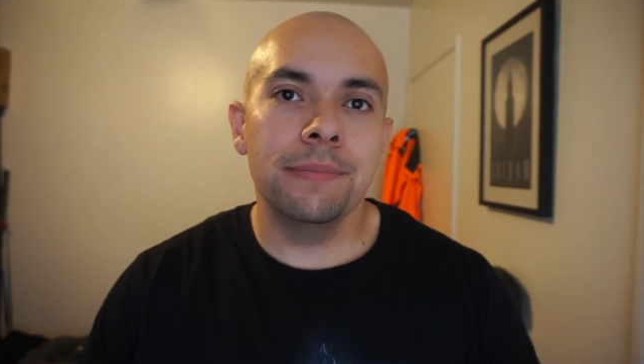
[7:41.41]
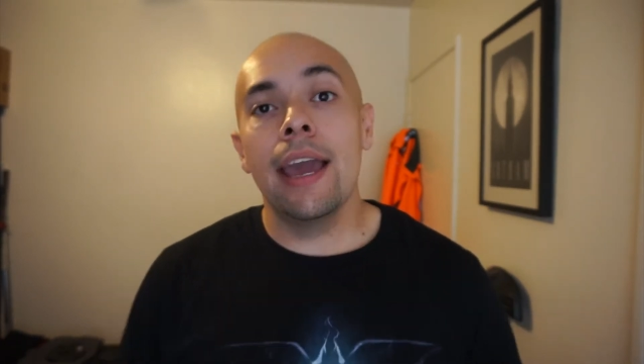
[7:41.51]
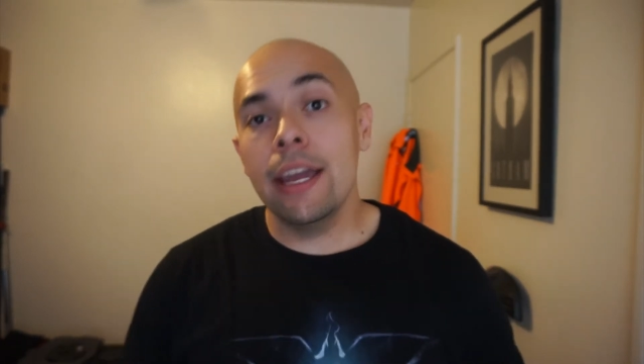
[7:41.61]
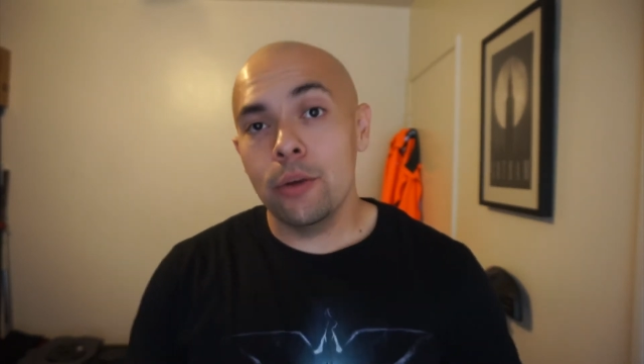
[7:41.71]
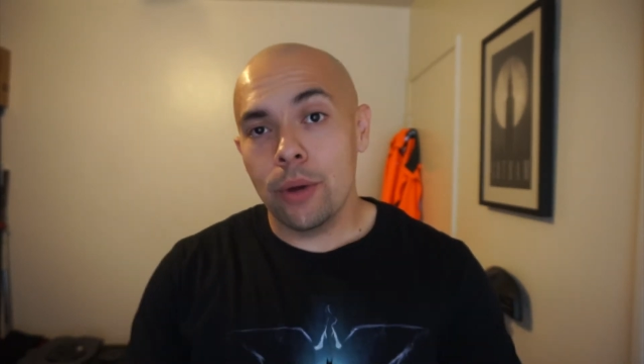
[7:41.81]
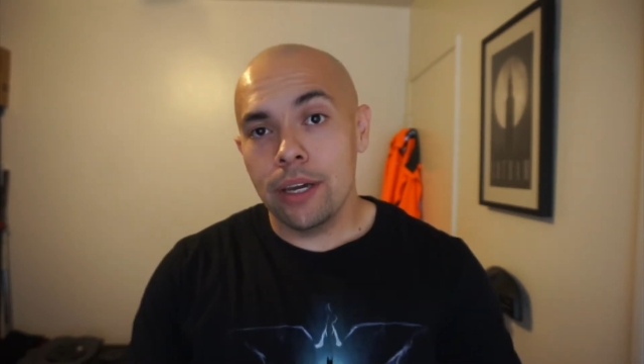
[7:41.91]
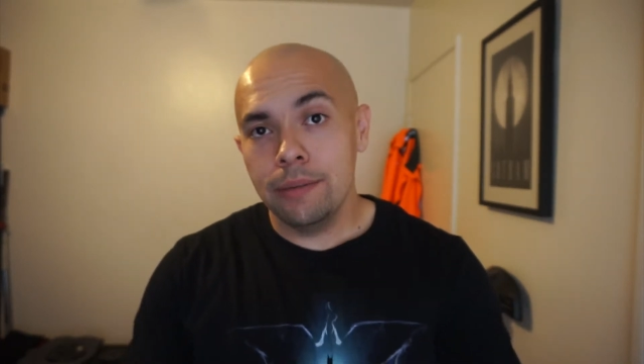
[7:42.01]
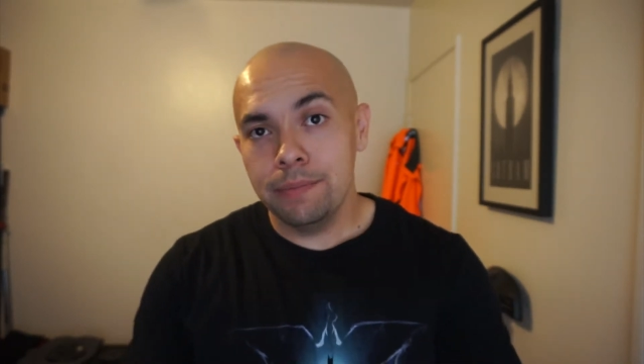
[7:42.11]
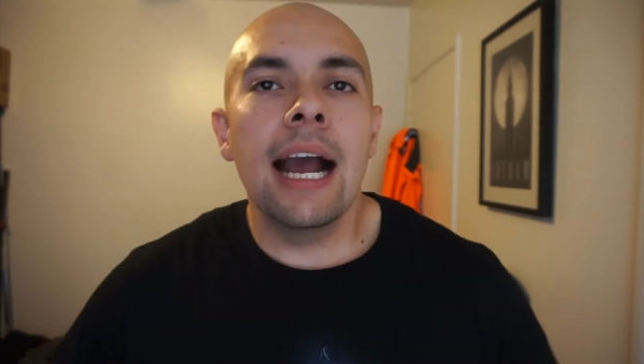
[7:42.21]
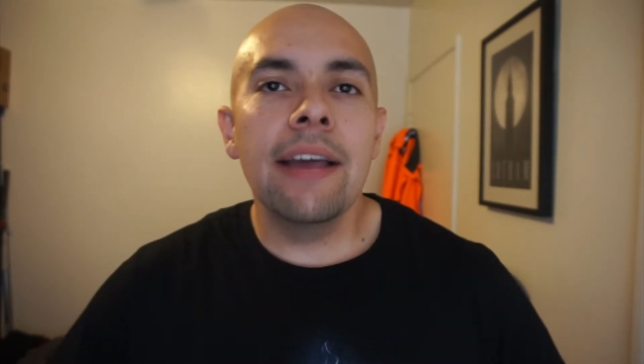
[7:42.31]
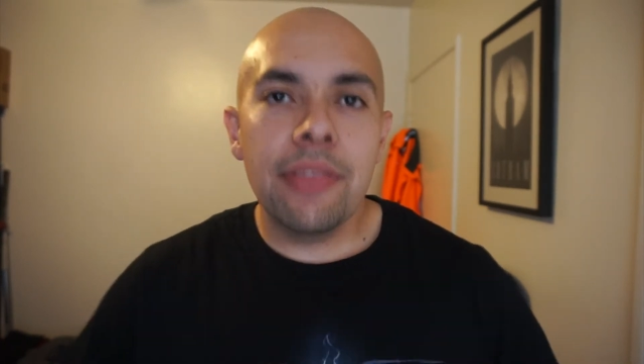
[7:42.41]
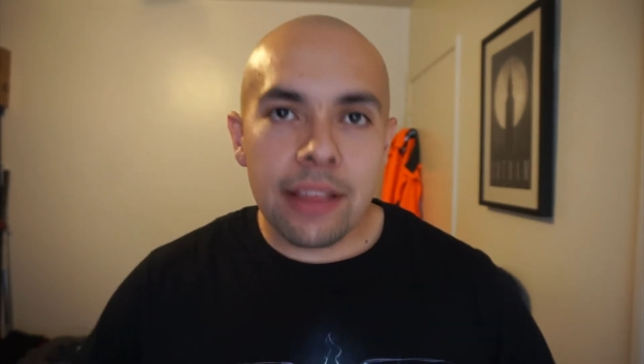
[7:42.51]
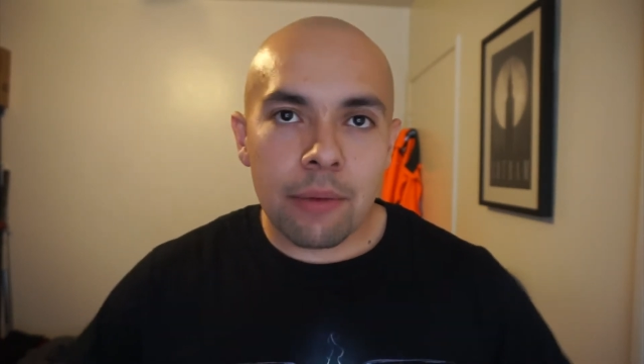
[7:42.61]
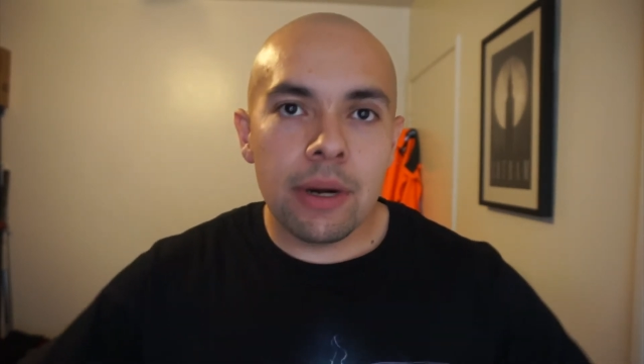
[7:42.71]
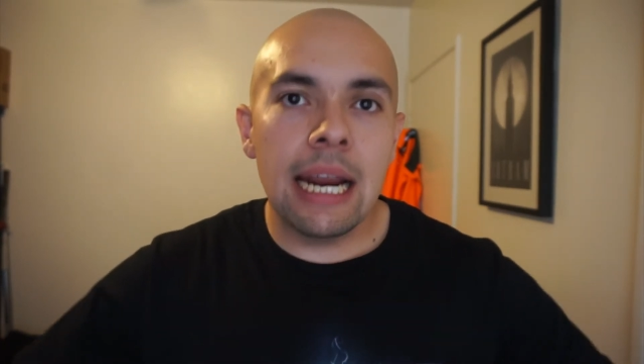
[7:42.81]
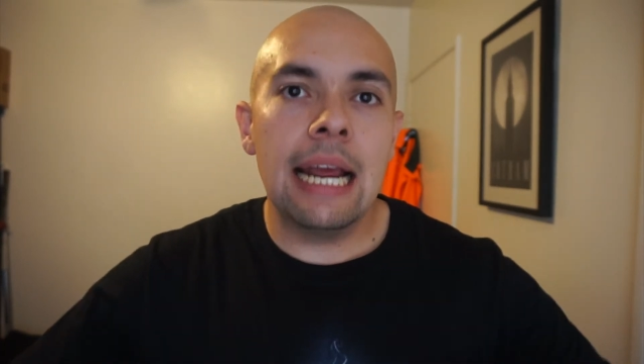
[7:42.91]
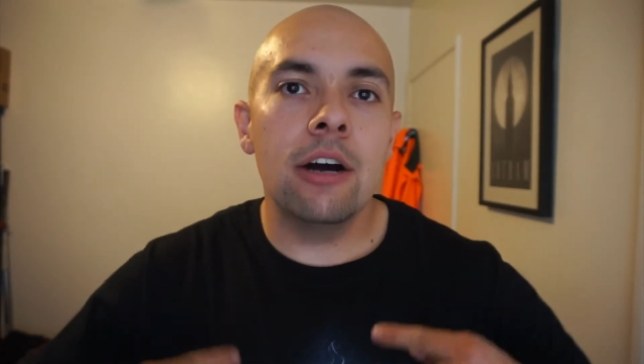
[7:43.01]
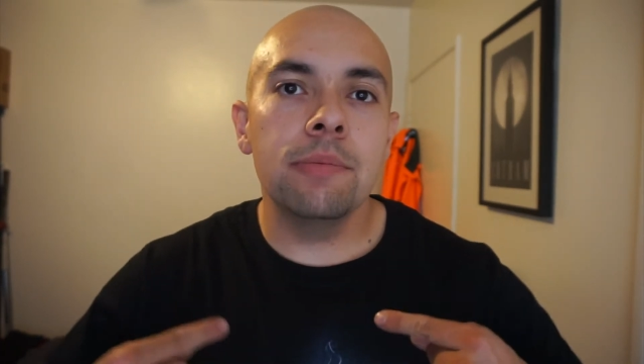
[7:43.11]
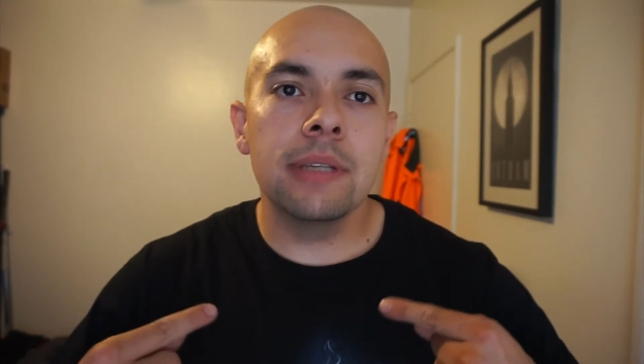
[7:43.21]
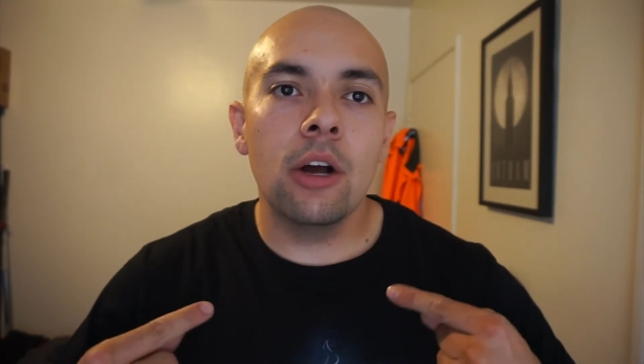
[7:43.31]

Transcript: Anyway, I think that would have helped